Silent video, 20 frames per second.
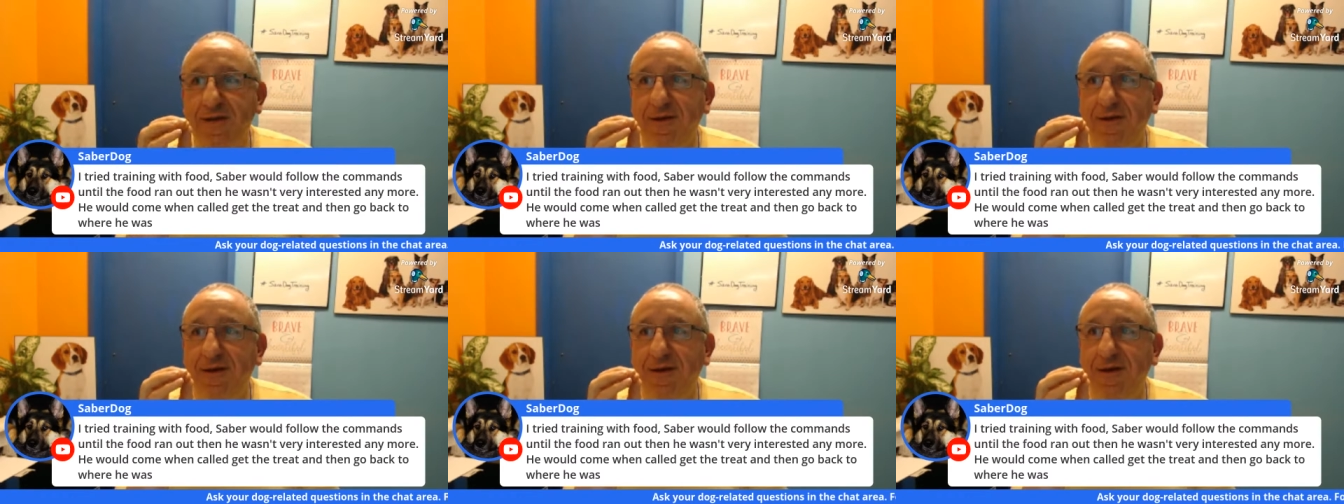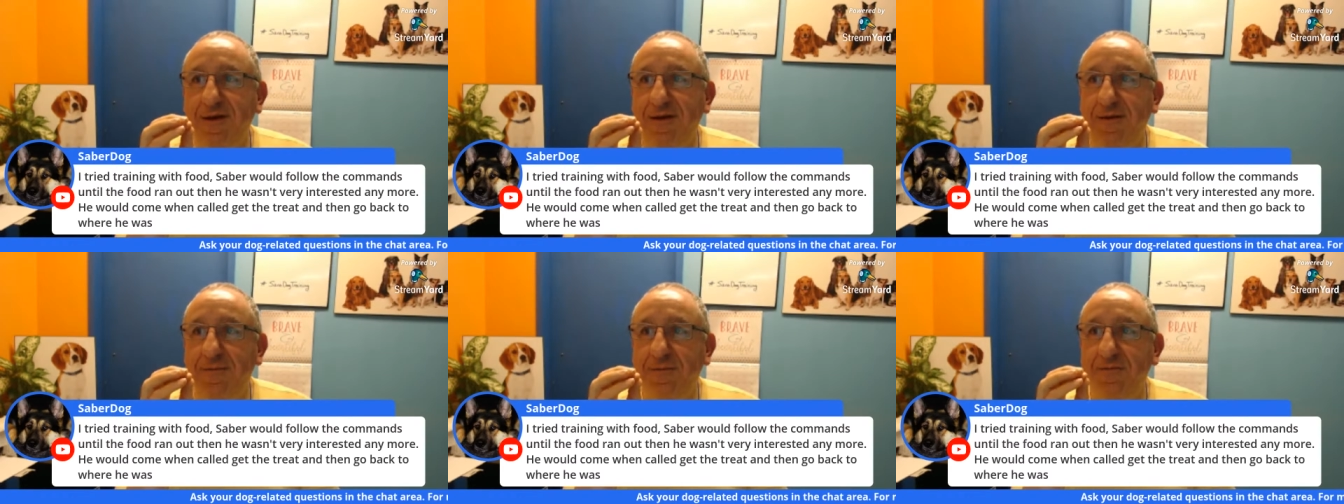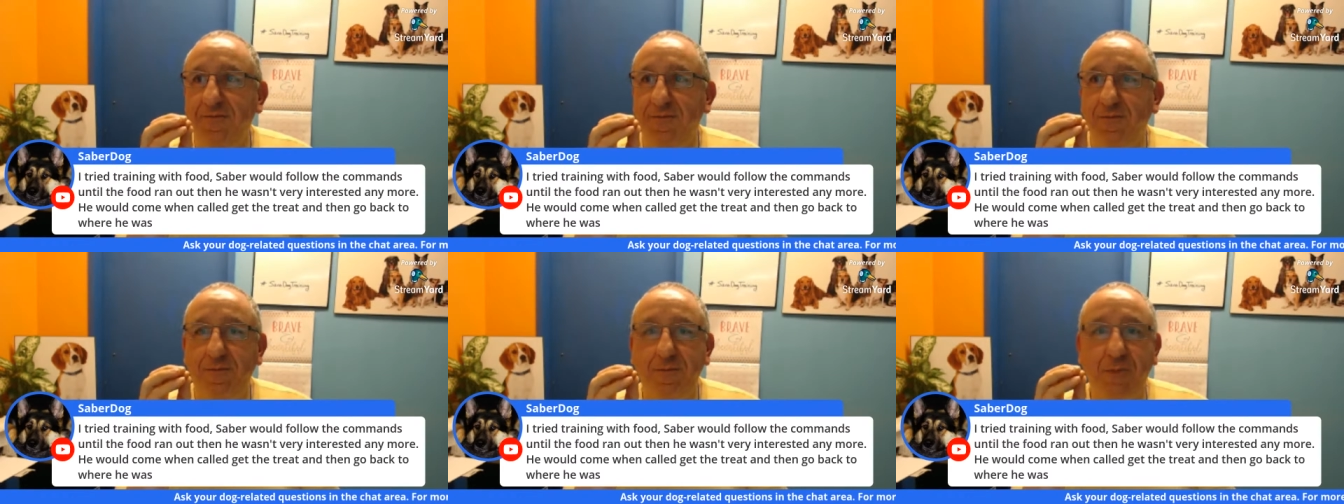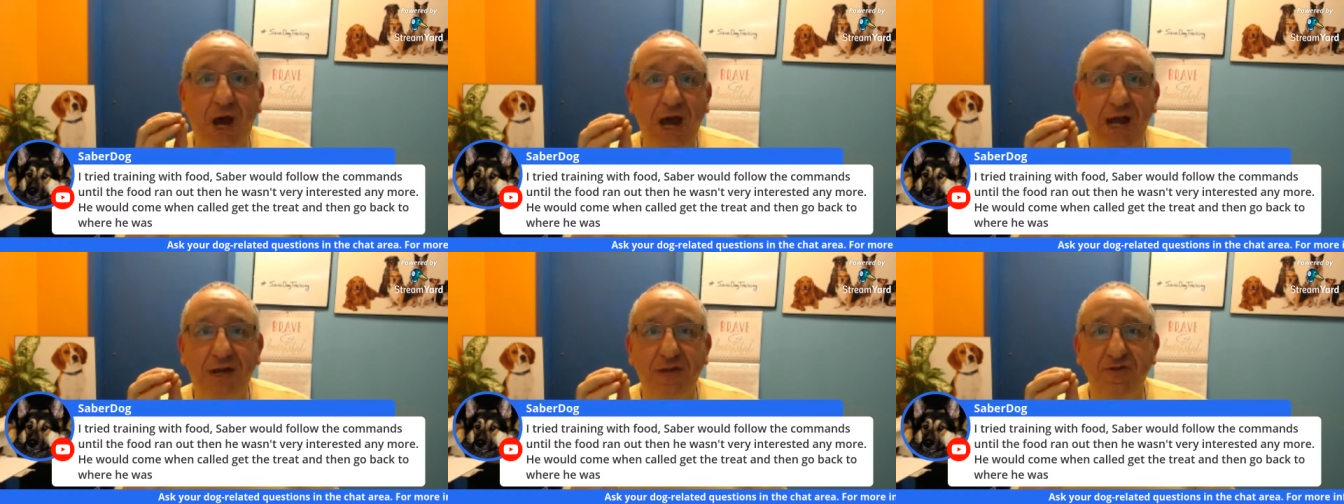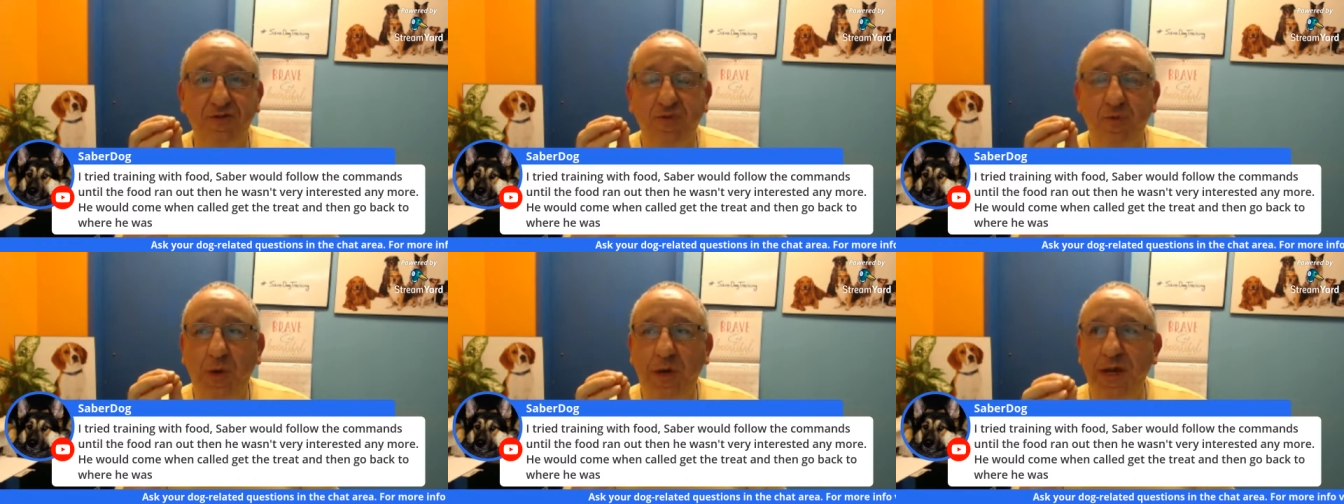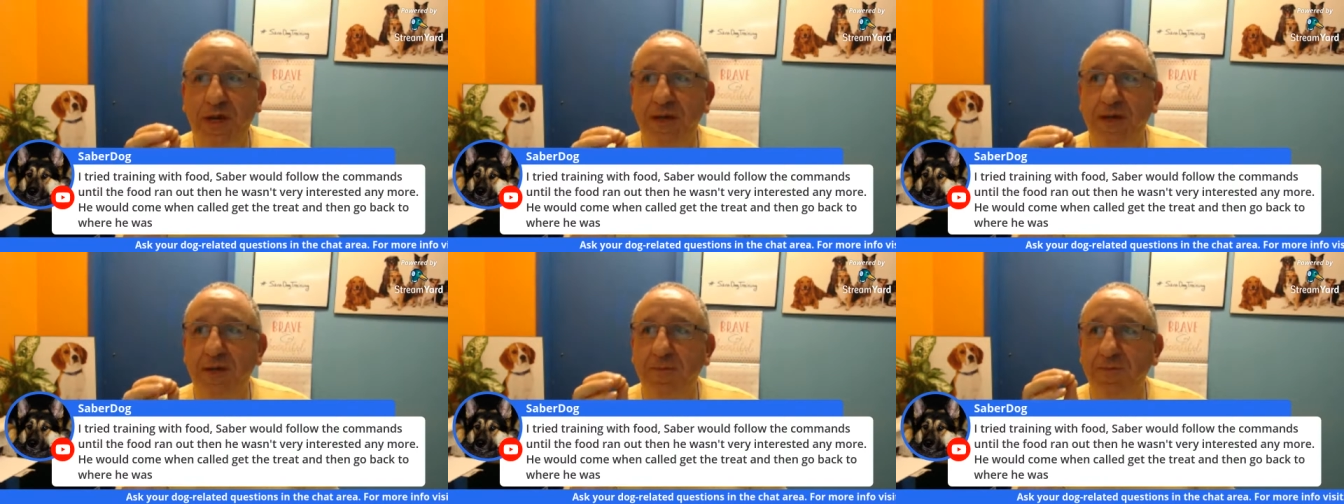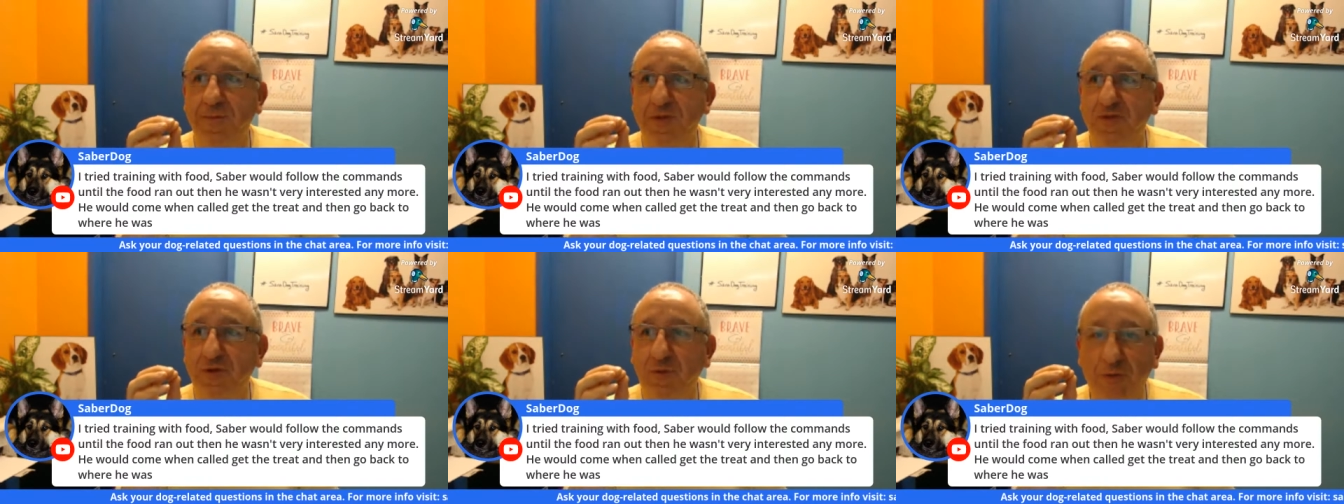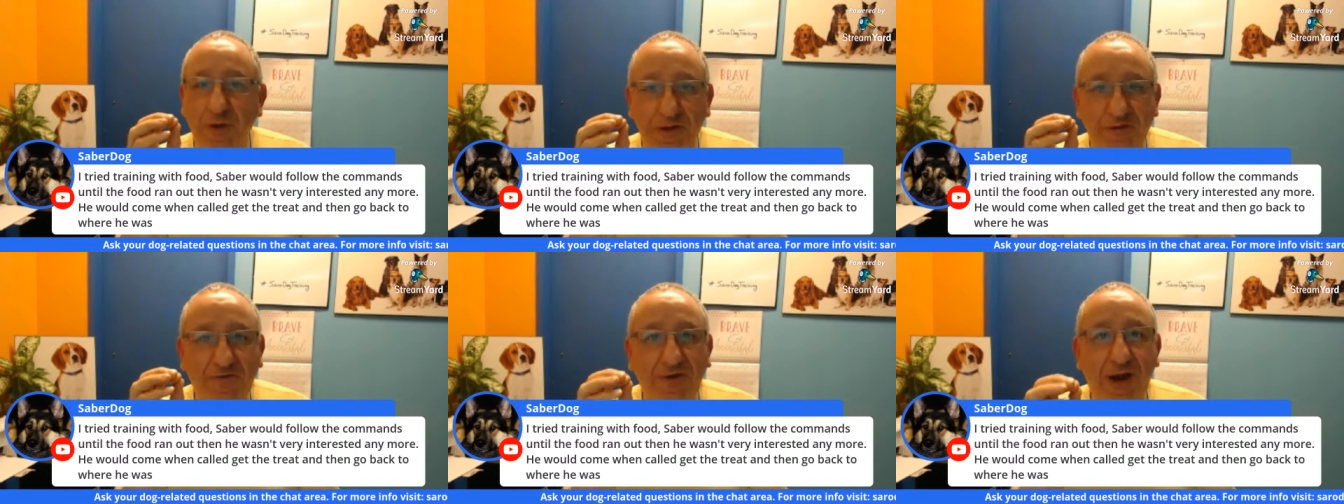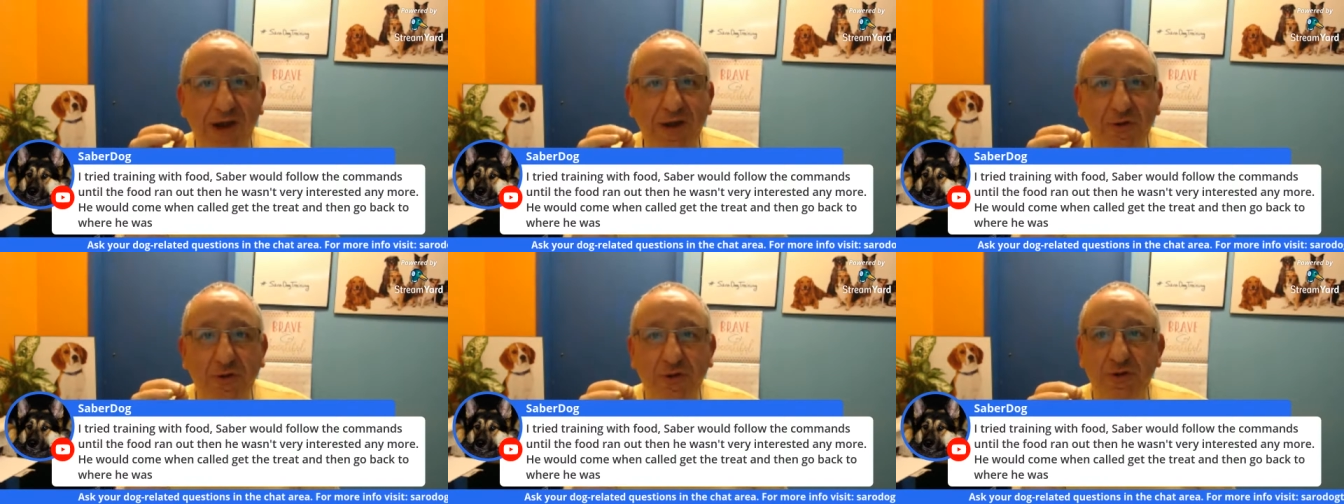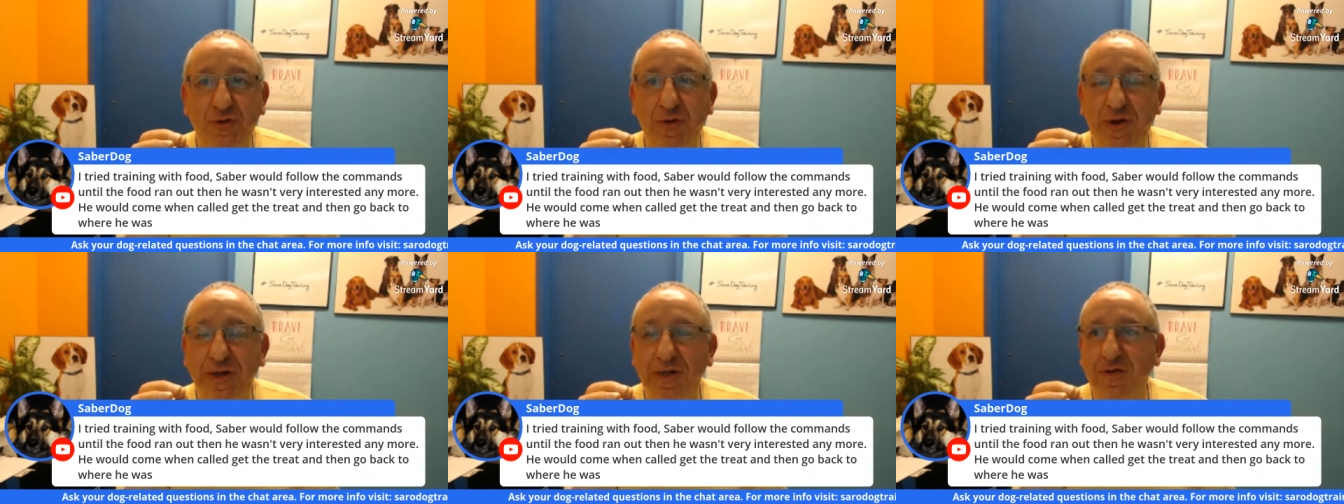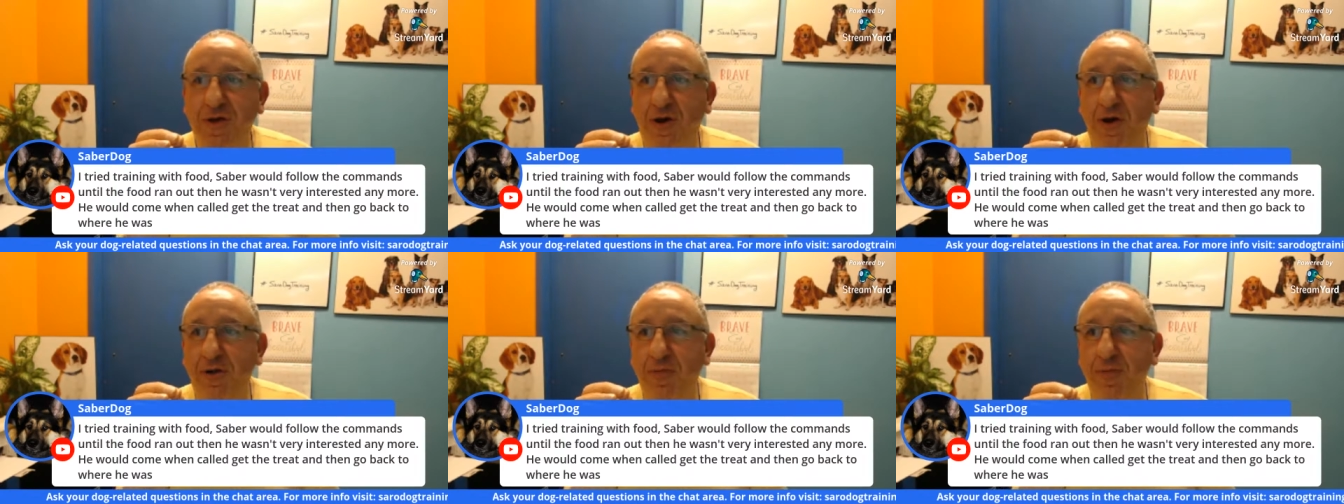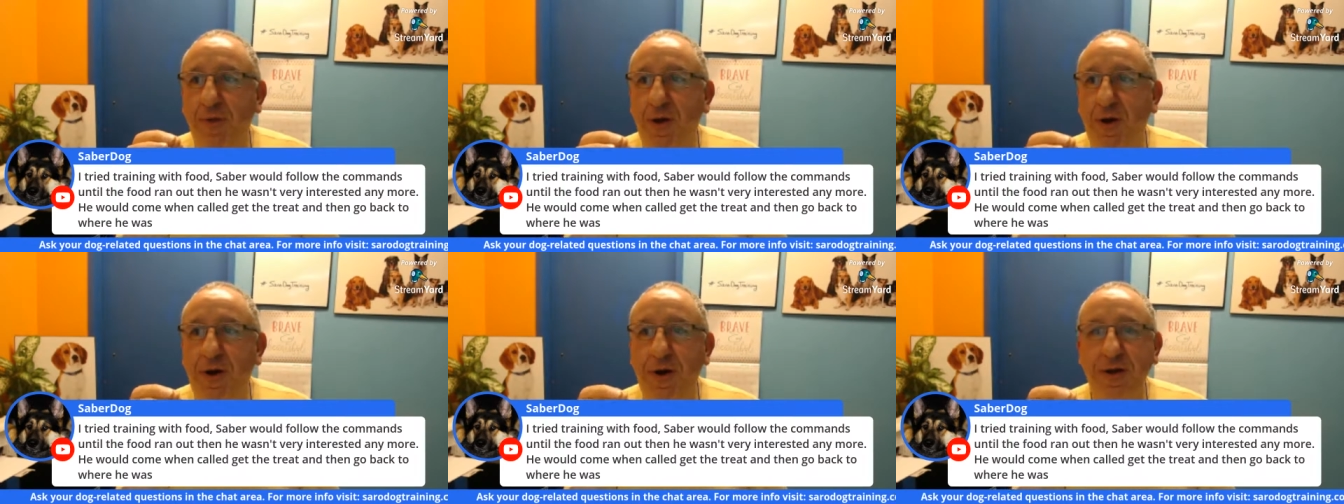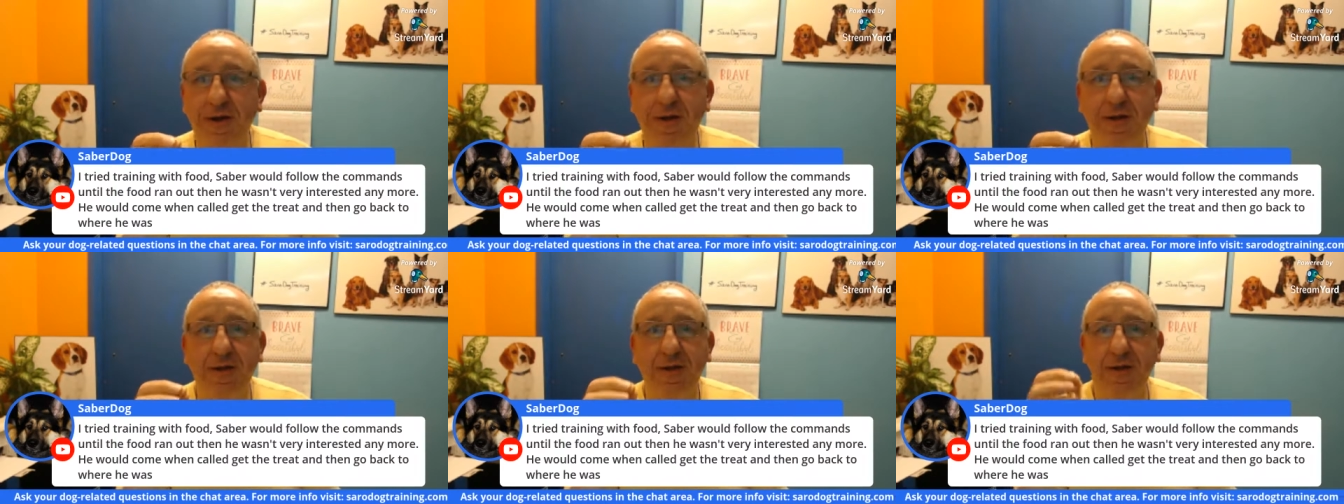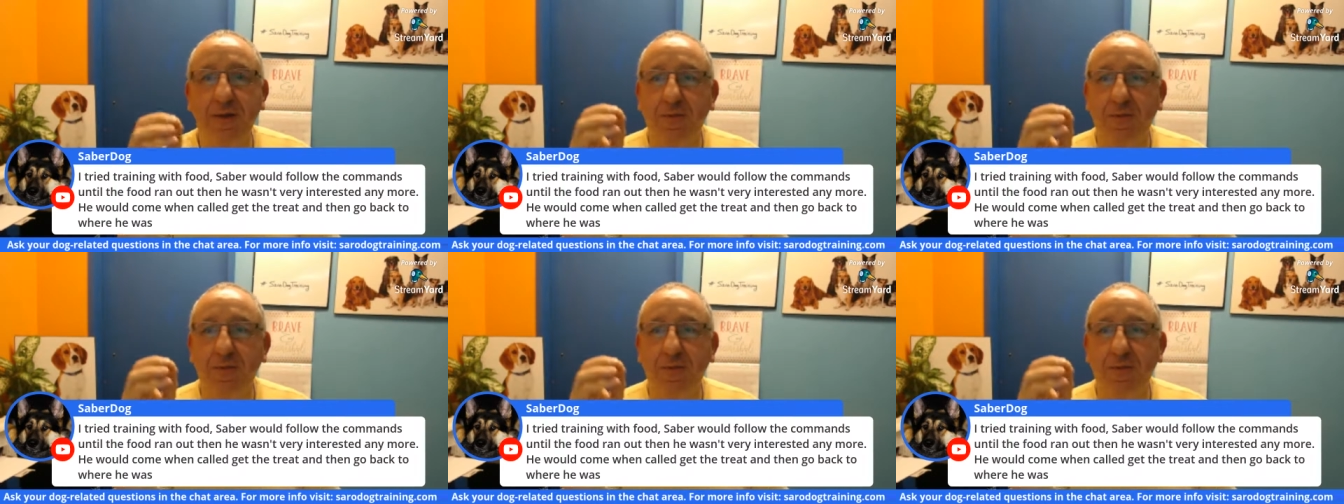uh, miles away so if i go to a dog park